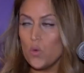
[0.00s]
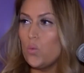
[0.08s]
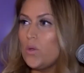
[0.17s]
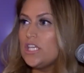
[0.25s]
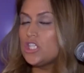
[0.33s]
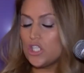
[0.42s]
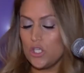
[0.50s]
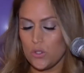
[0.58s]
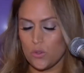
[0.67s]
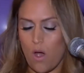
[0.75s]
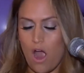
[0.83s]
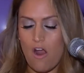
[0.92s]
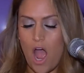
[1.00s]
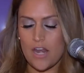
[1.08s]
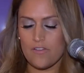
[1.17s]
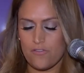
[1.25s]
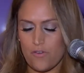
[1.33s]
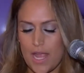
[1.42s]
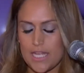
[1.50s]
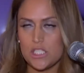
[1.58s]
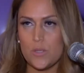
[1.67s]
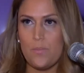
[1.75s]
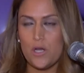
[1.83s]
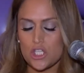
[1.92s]
we too are unafraid
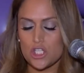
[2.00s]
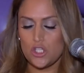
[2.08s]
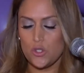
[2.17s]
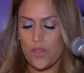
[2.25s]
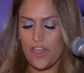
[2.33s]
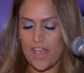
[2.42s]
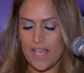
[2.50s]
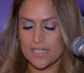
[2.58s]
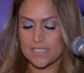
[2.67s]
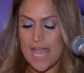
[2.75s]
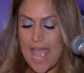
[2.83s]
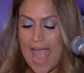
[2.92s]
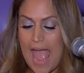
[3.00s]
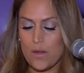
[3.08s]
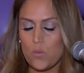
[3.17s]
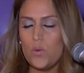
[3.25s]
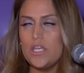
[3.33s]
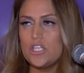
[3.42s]
to push new things and we